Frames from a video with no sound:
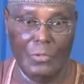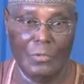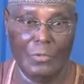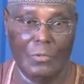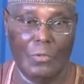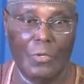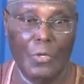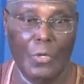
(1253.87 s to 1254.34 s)

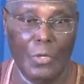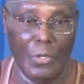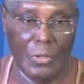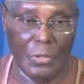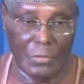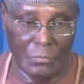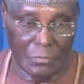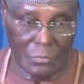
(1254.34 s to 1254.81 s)

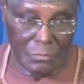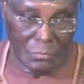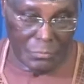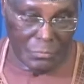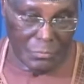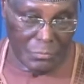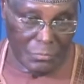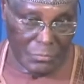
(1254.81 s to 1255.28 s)
call
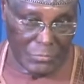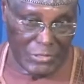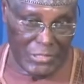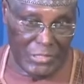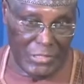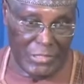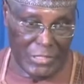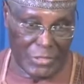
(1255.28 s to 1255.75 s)
the
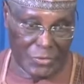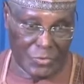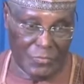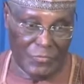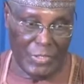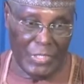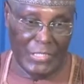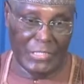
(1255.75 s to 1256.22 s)
leaders
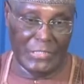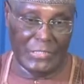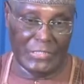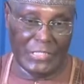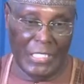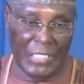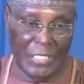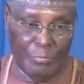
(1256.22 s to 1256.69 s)
of our
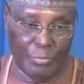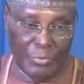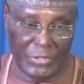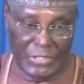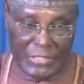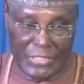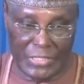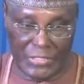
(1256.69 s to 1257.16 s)
entire
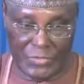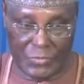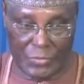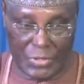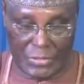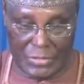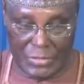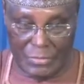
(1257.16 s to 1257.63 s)
political
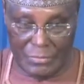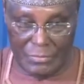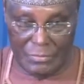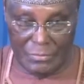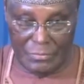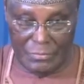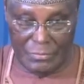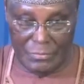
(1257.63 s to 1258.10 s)
structure.
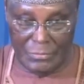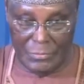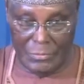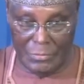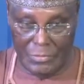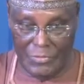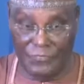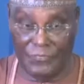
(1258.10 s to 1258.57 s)

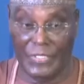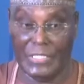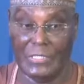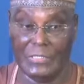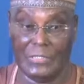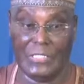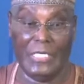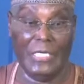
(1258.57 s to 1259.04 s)
In
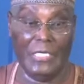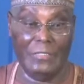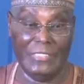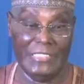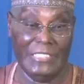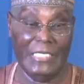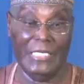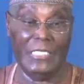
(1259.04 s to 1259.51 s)
fact, tell
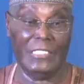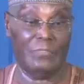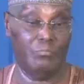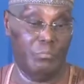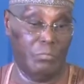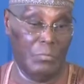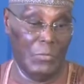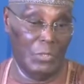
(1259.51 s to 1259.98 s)
late
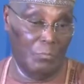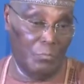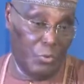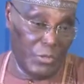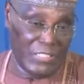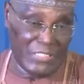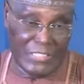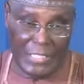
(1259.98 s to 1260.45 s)

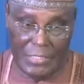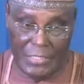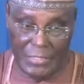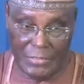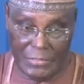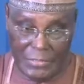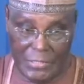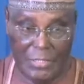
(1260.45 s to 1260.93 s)
Boris
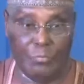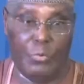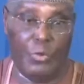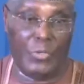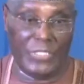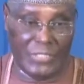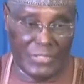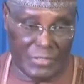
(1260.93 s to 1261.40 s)
Shade, tell
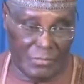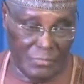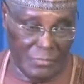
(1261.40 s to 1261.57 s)
Boris,